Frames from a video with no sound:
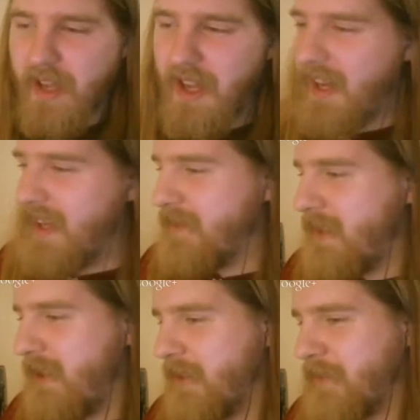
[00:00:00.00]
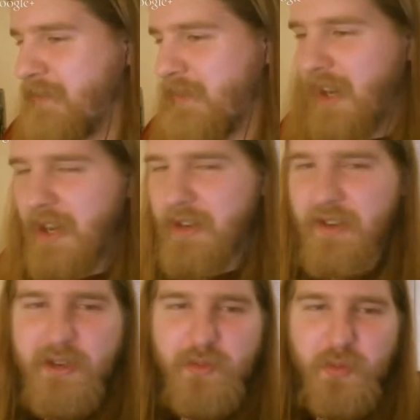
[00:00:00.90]
uh, you know the Hundred
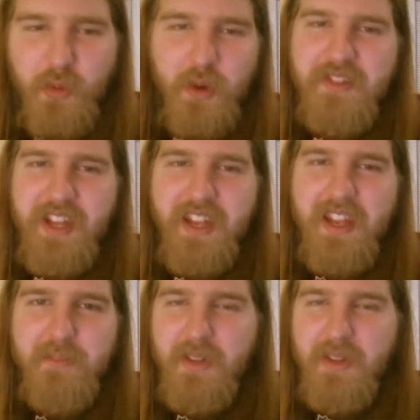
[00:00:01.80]
Years' Wars take